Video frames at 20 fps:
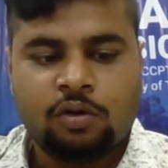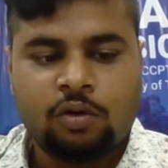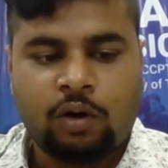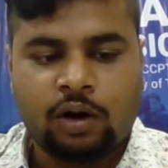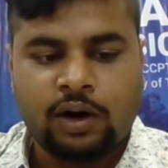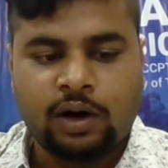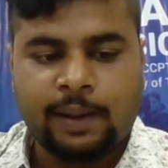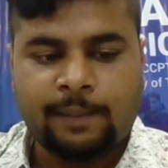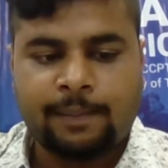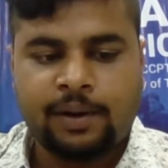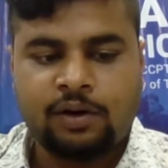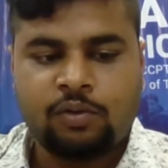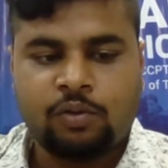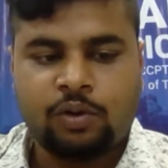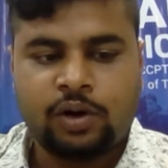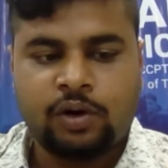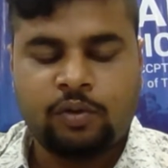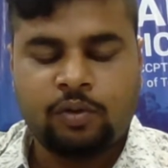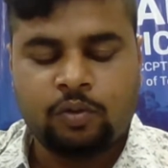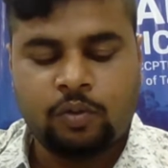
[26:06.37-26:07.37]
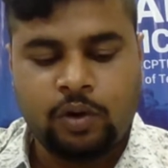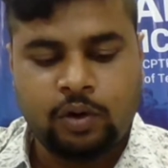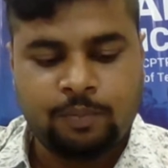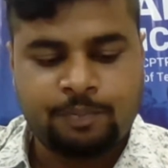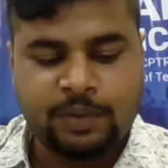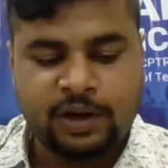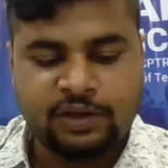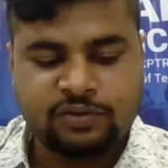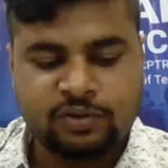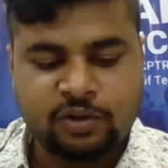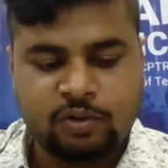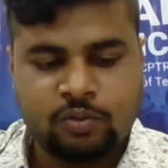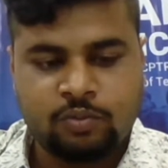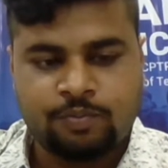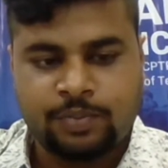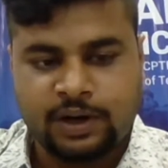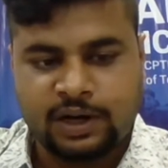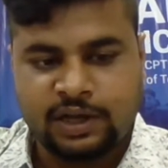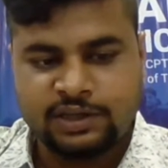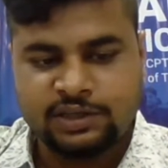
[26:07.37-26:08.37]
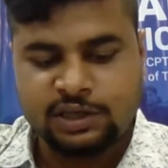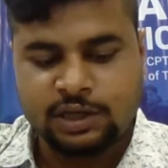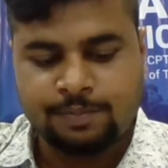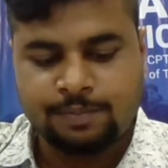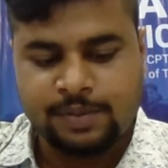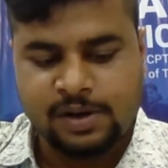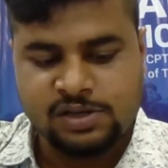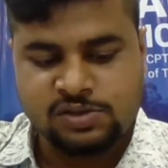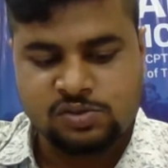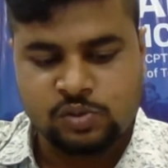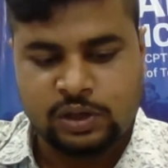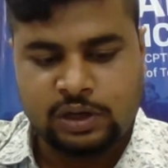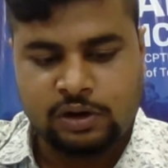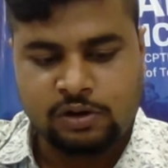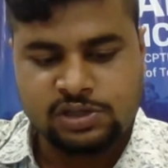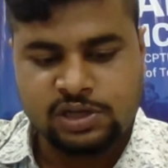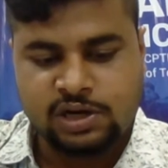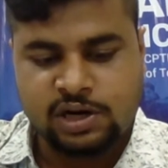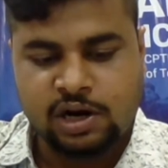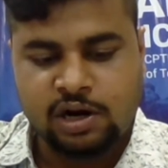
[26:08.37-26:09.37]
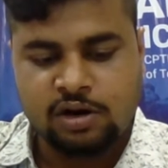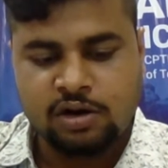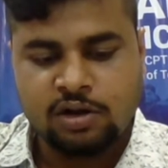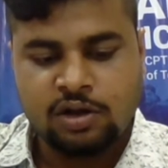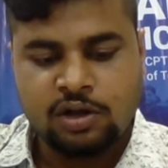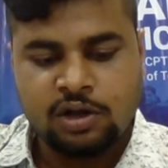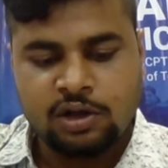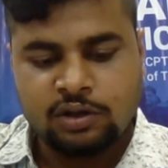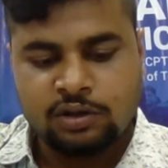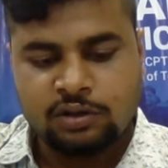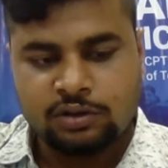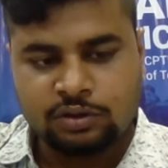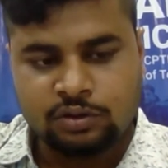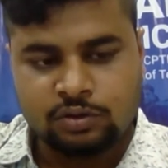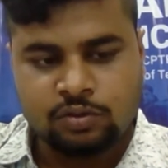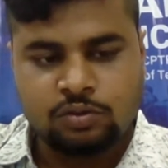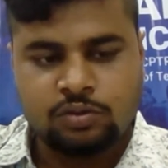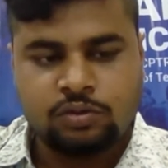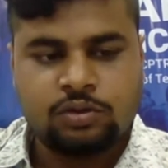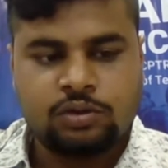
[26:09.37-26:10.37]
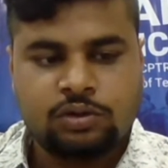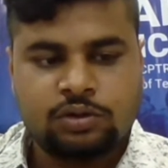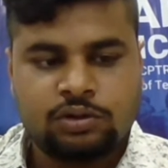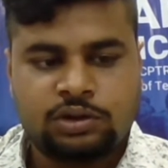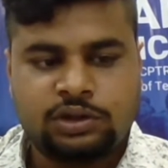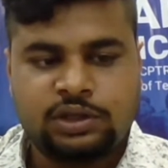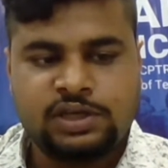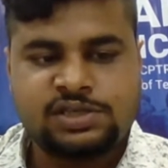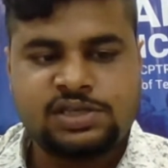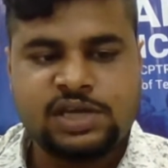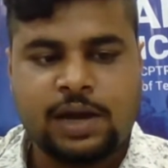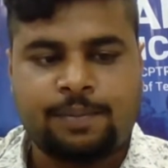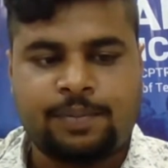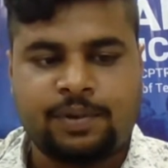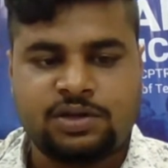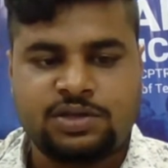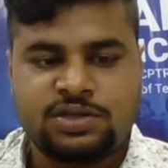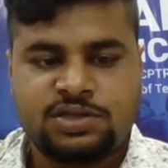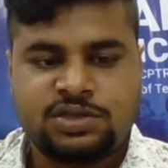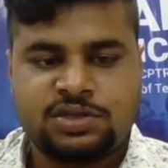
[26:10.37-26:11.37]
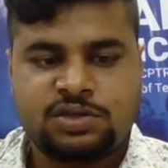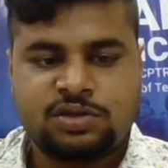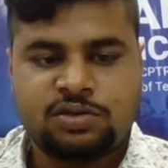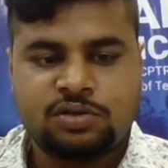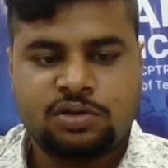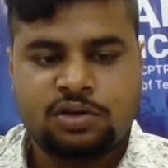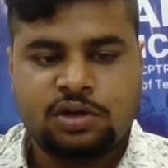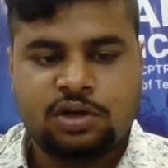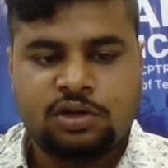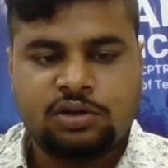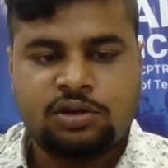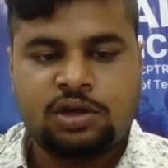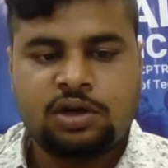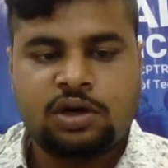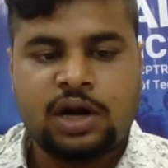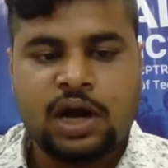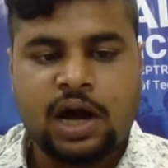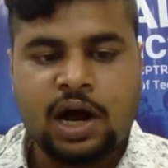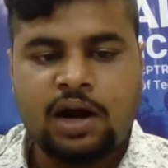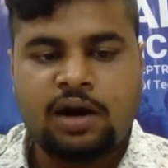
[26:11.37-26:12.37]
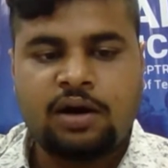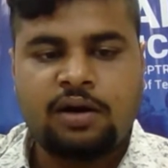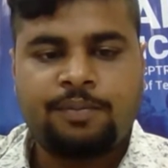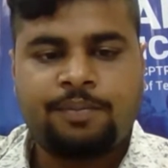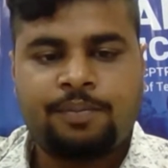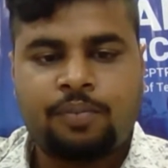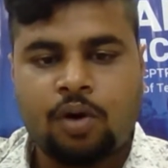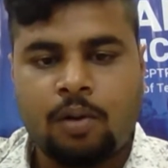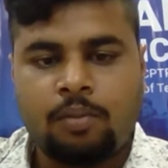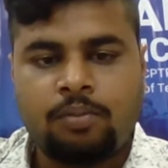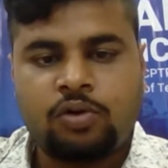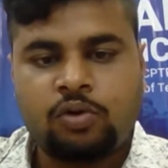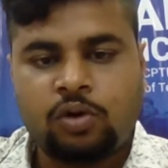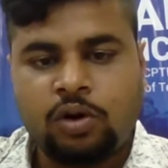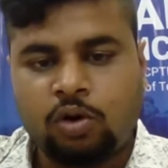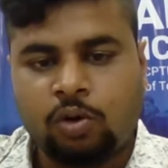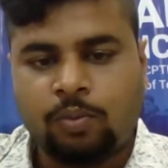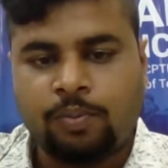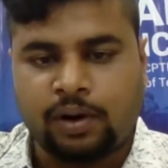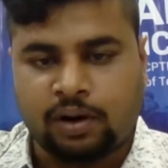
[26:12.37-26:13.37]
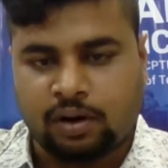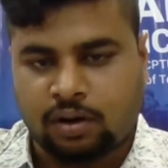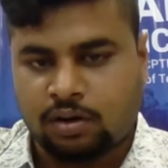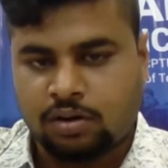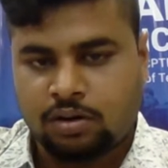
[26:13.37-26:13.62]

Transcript: What happened when we press Windows and R? This happens. The run prompt will open.